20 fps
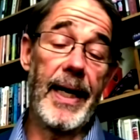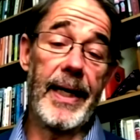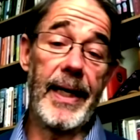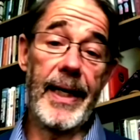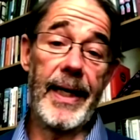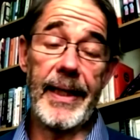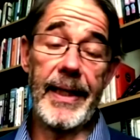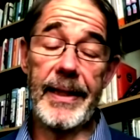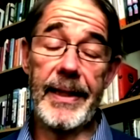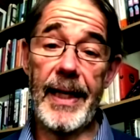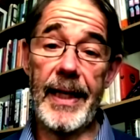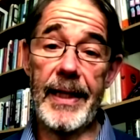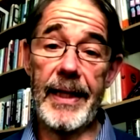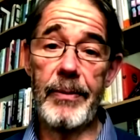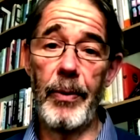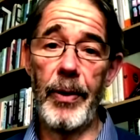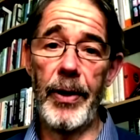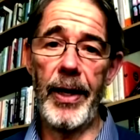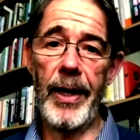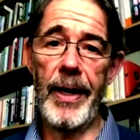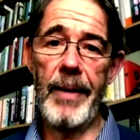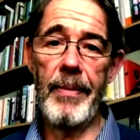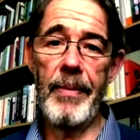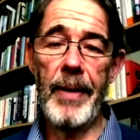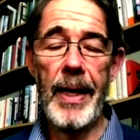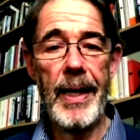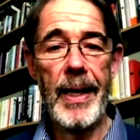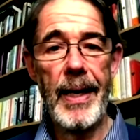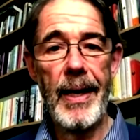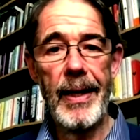And I guess that's what
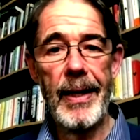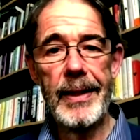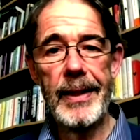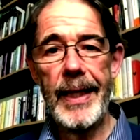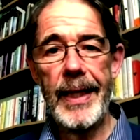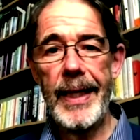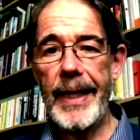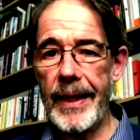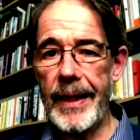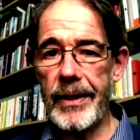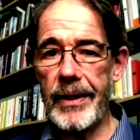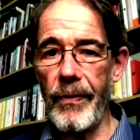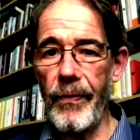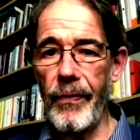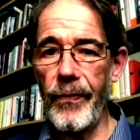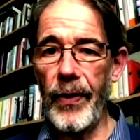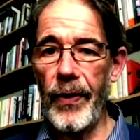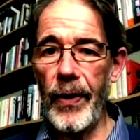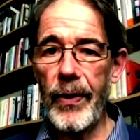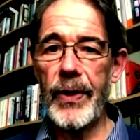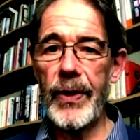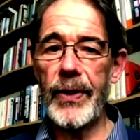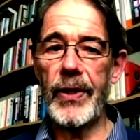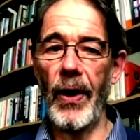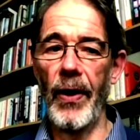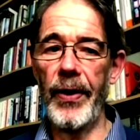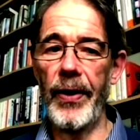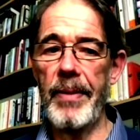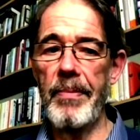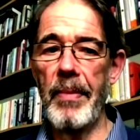I'm here to
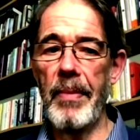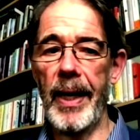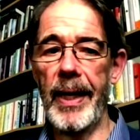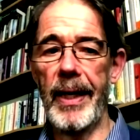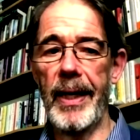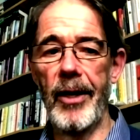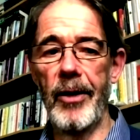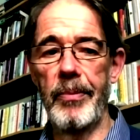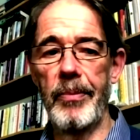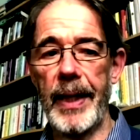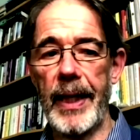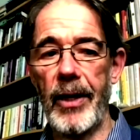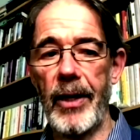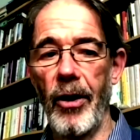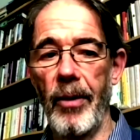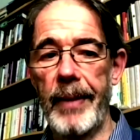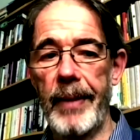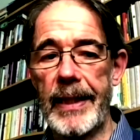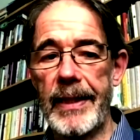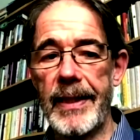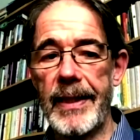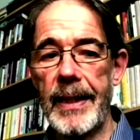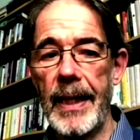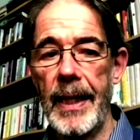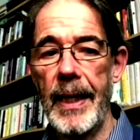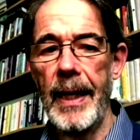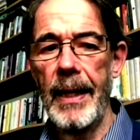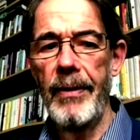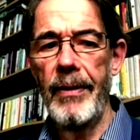focus on in my opening comments.